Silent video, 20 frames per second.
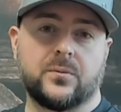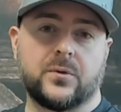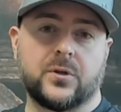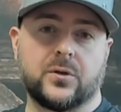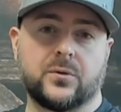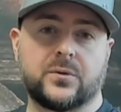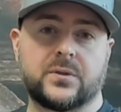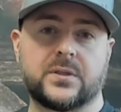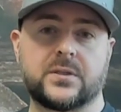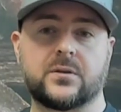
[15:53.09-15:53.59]
you
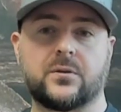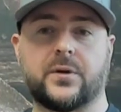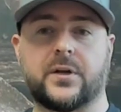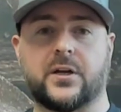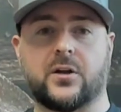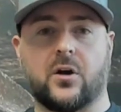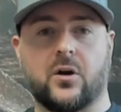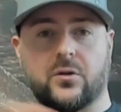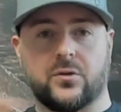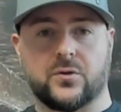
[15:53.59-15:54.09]
know,
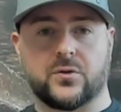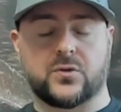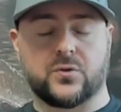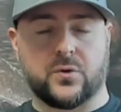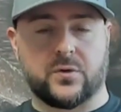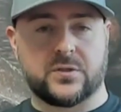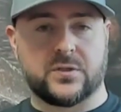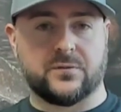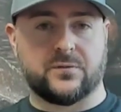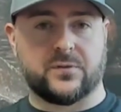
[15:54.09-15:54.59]
discredit all those
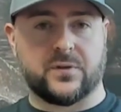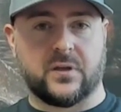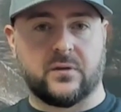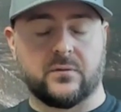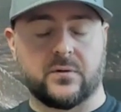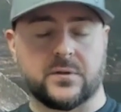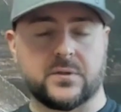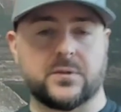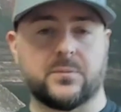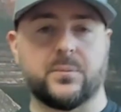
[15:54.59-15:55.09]
sorts of flavors.